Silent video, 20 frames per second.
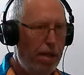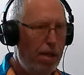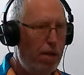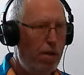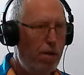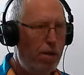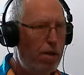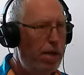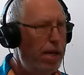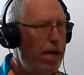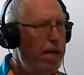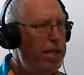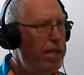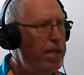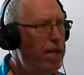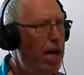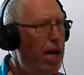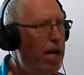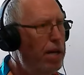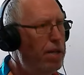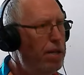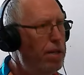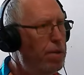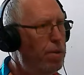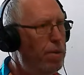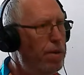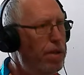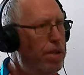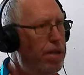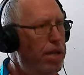early 1800s
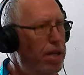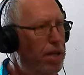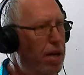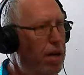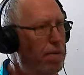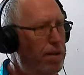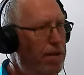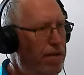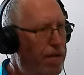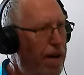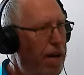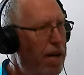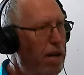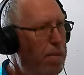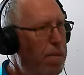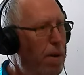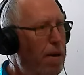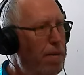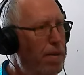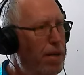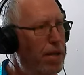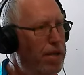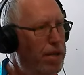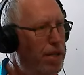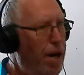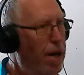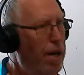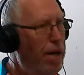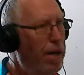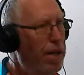when St. Thomas Fire Department
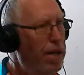started.